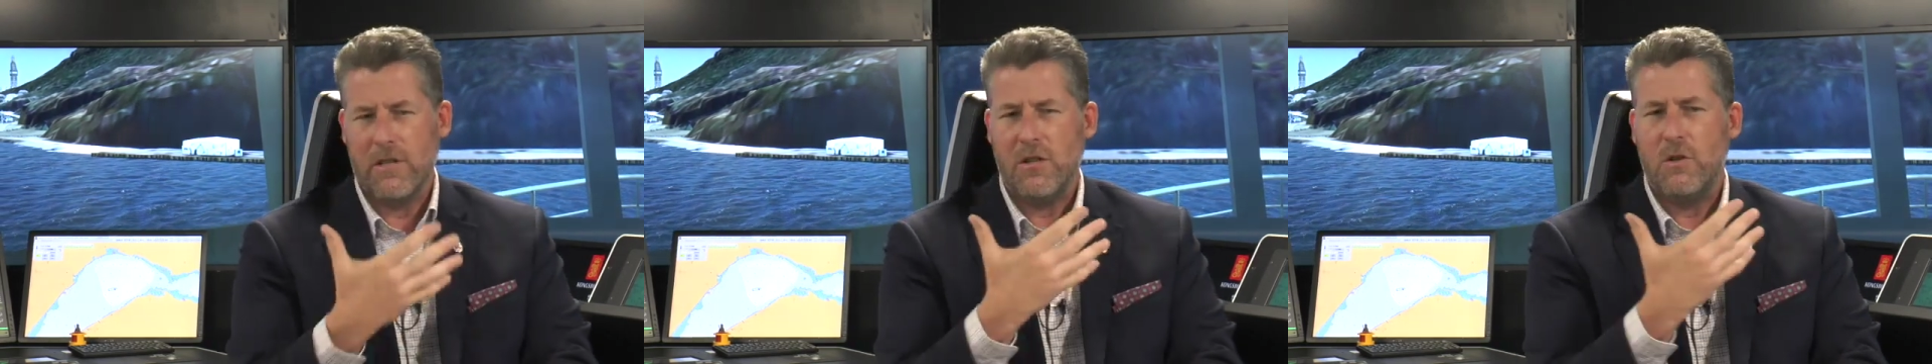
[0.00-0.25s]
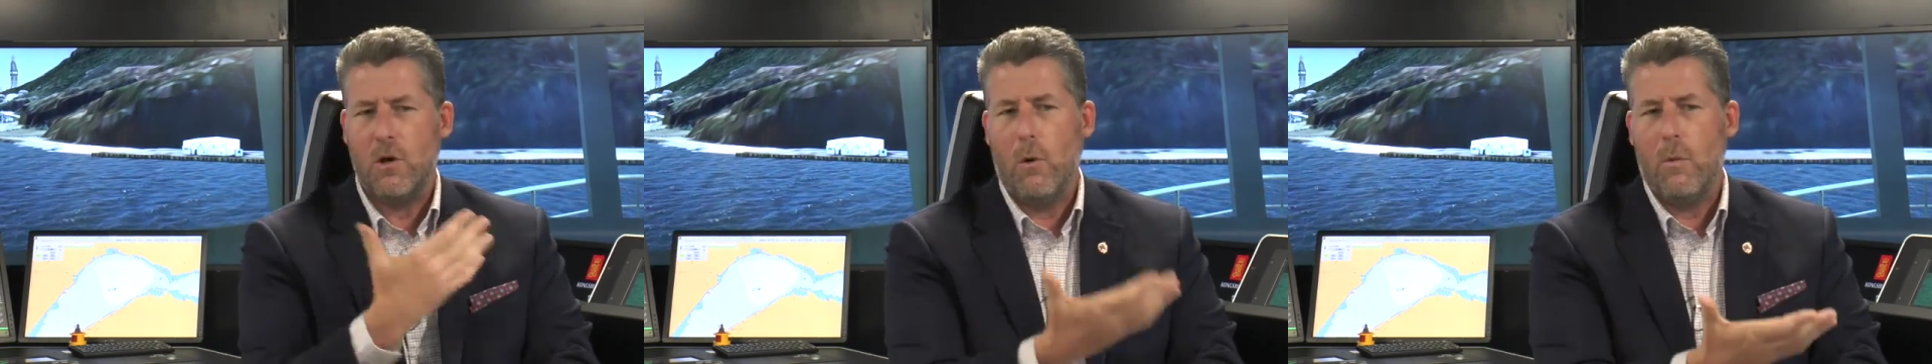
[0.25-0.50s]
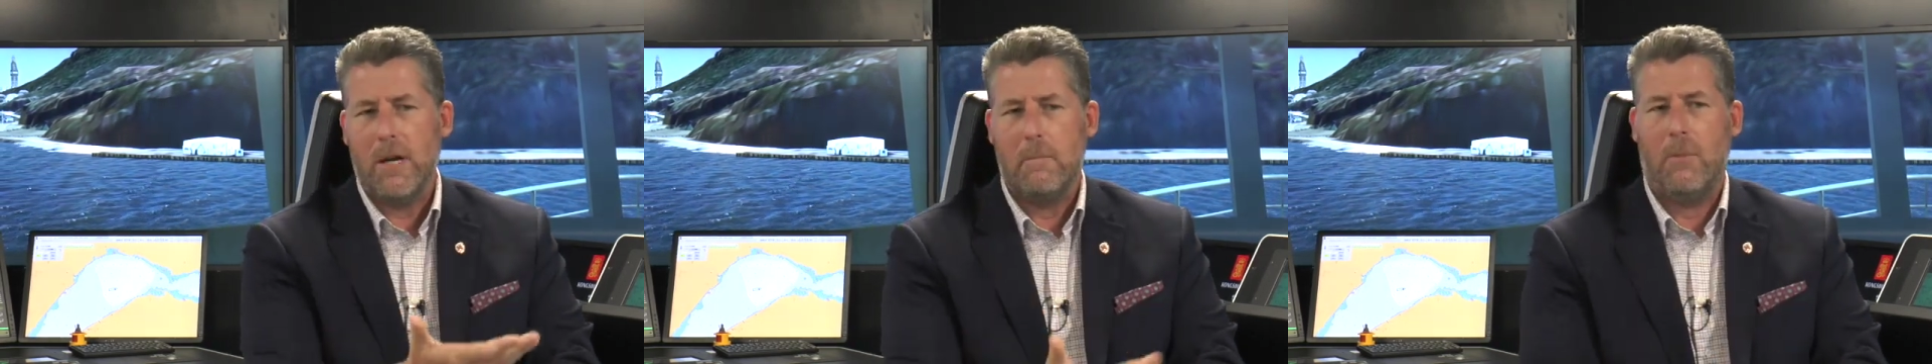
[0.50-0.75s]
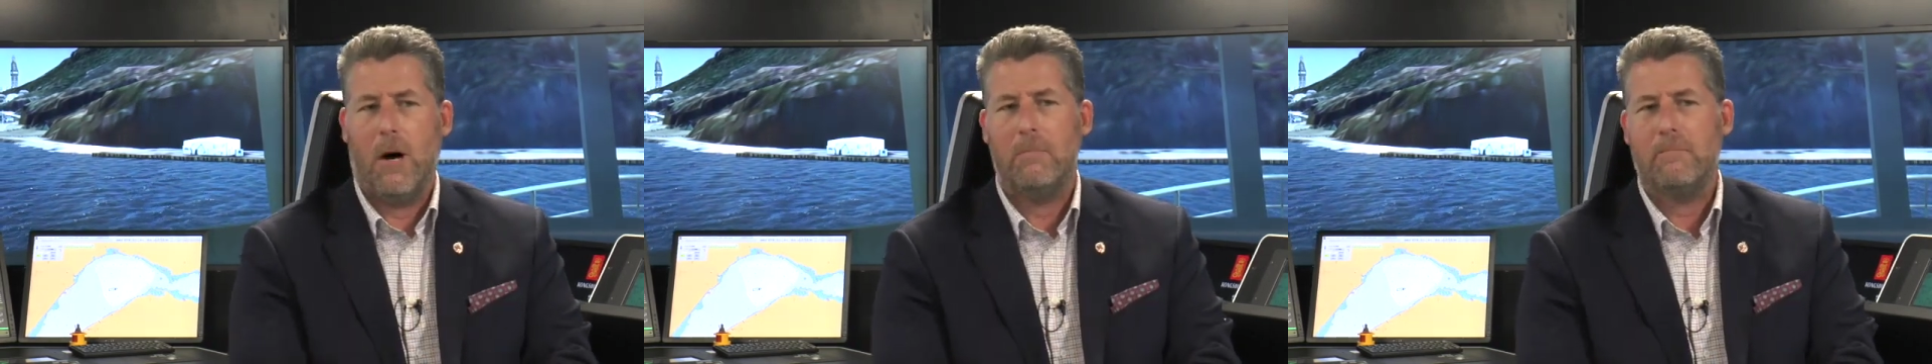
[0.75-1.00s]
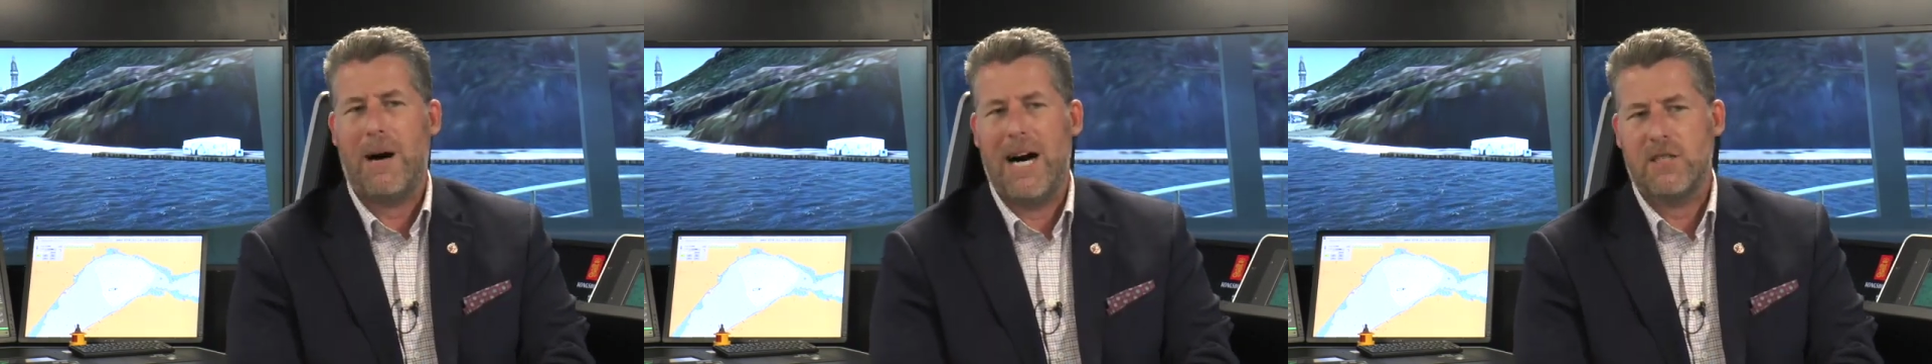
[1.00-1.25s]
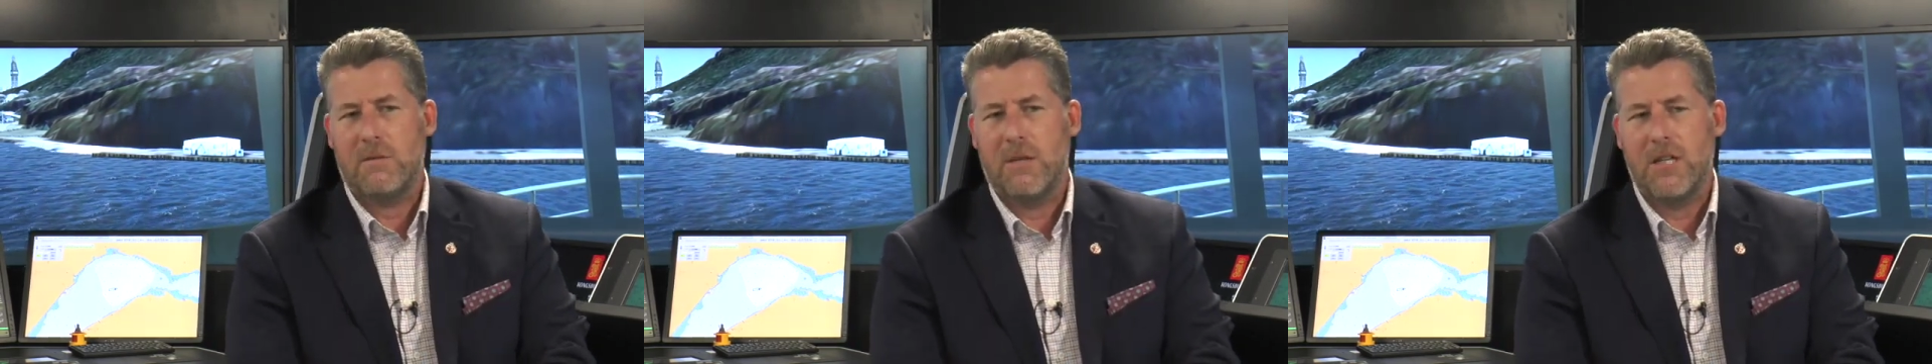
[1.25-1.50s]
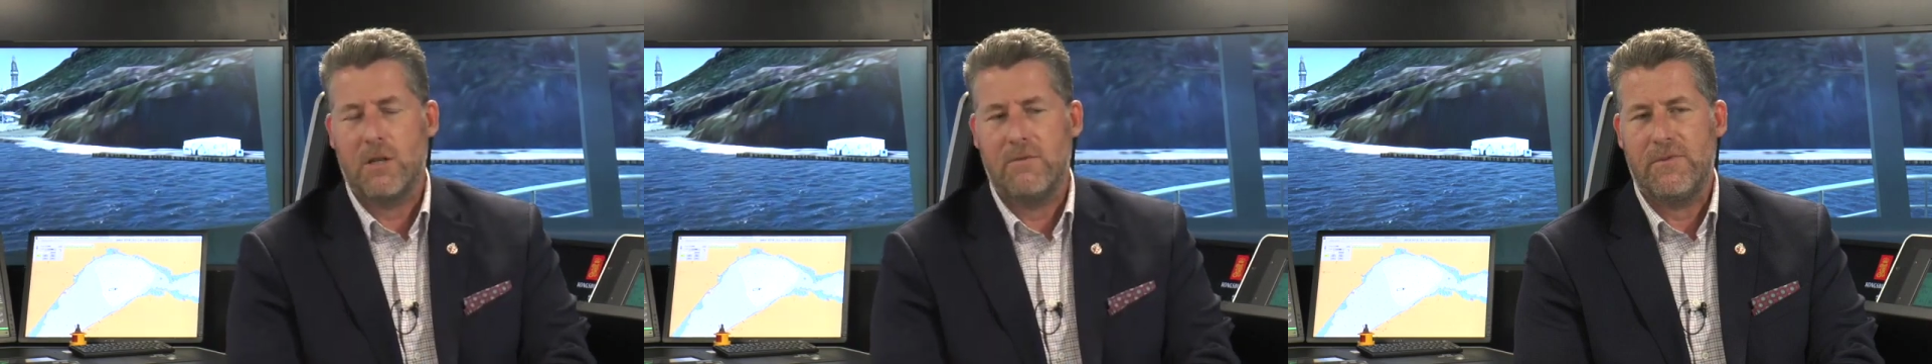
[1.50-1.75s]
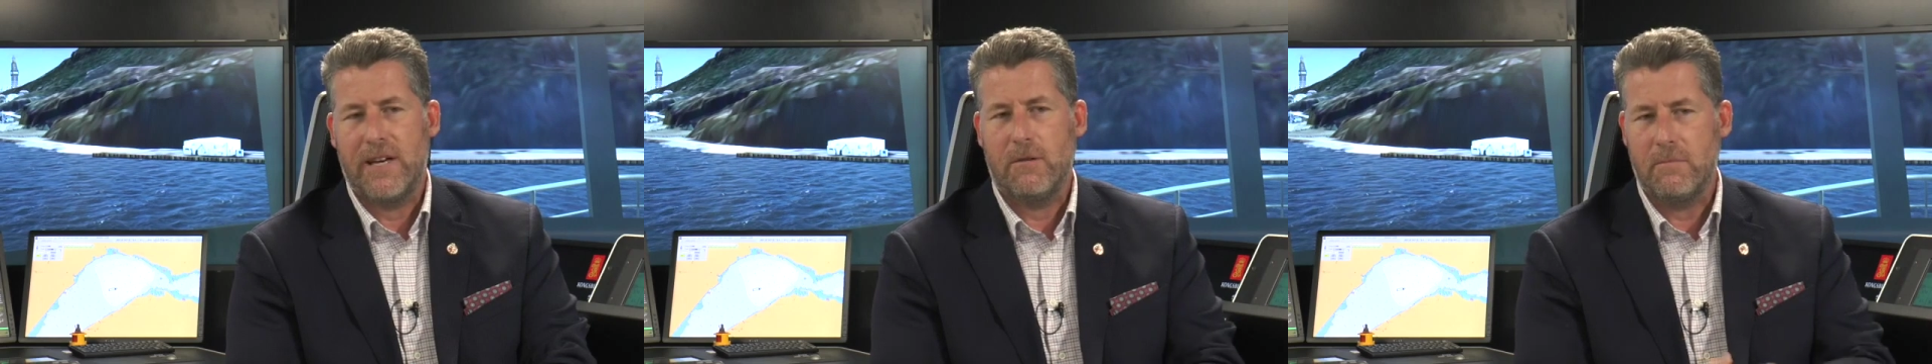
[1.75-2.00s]
You know when a pump possibly could
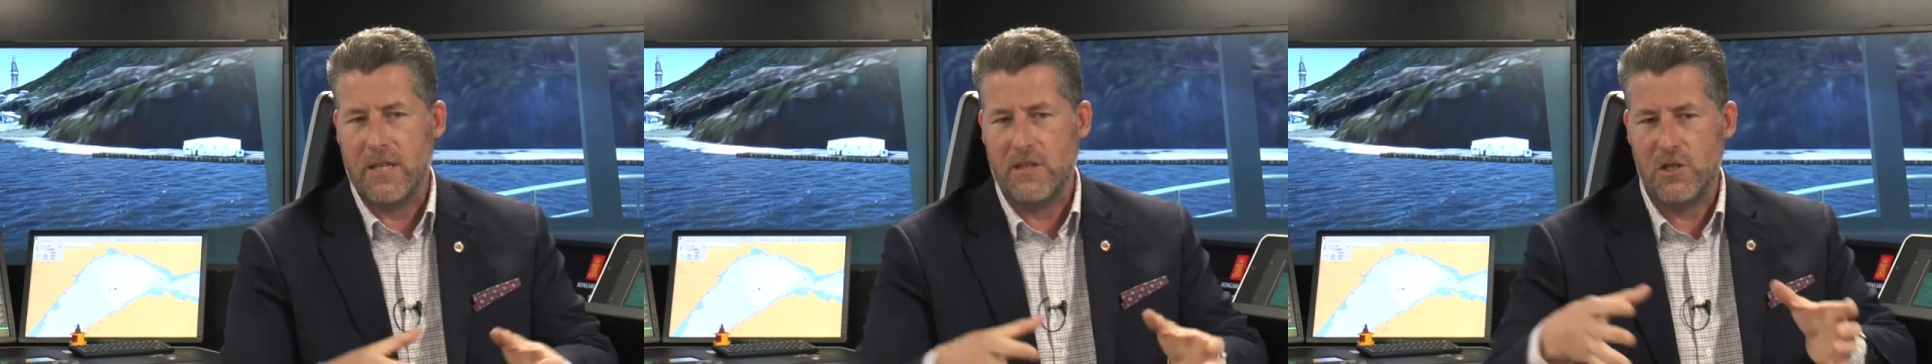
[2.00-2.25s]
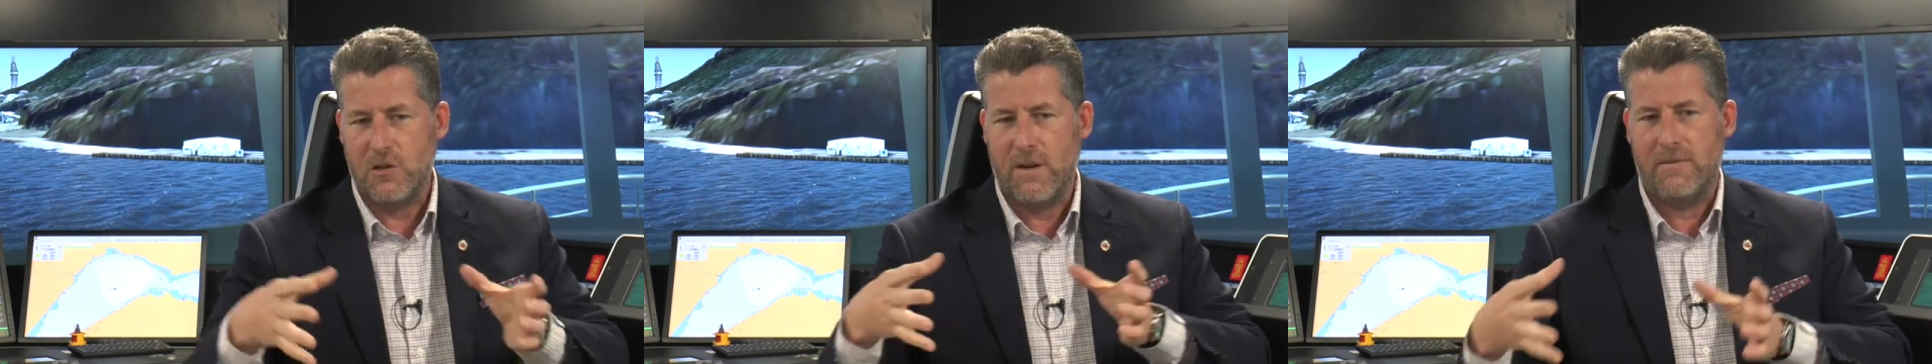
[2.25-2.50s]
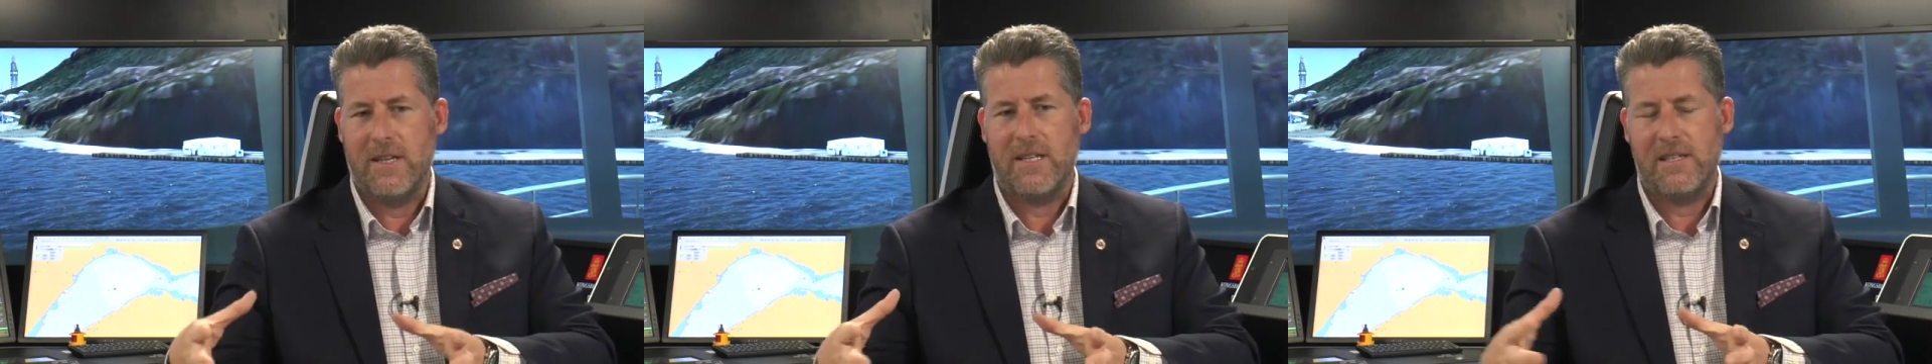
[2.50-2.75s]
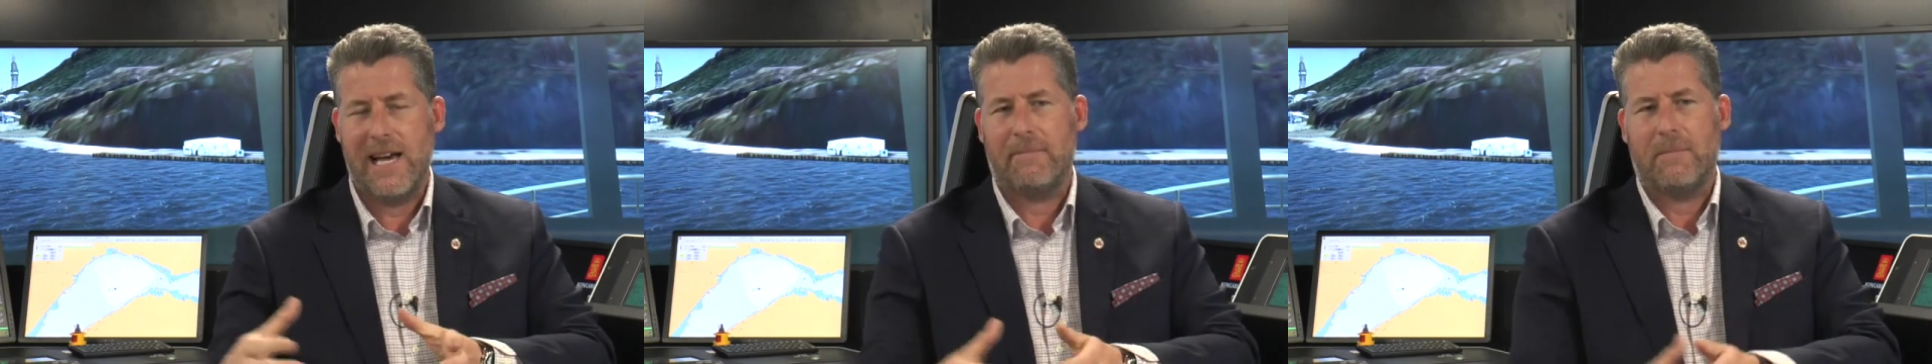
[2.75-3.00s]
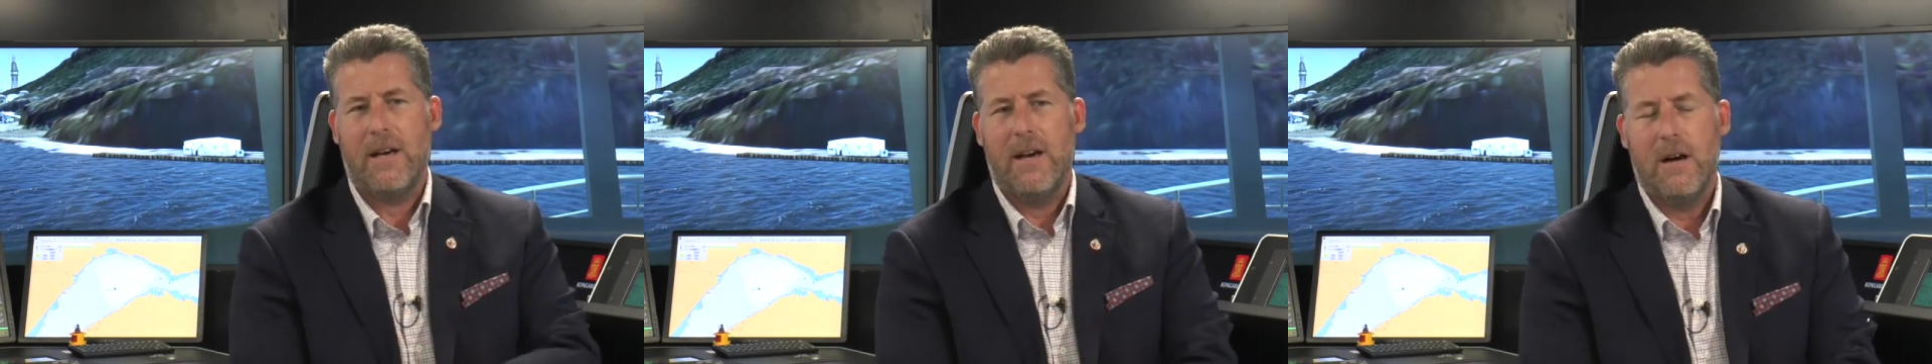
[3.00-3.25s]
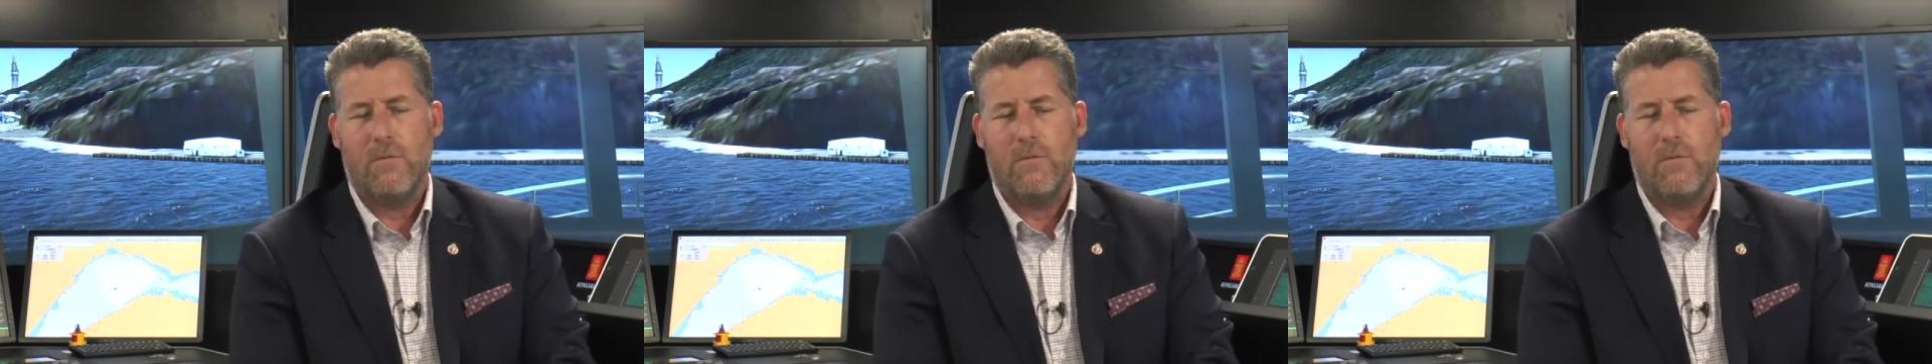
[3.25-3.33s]
fail because you have the exact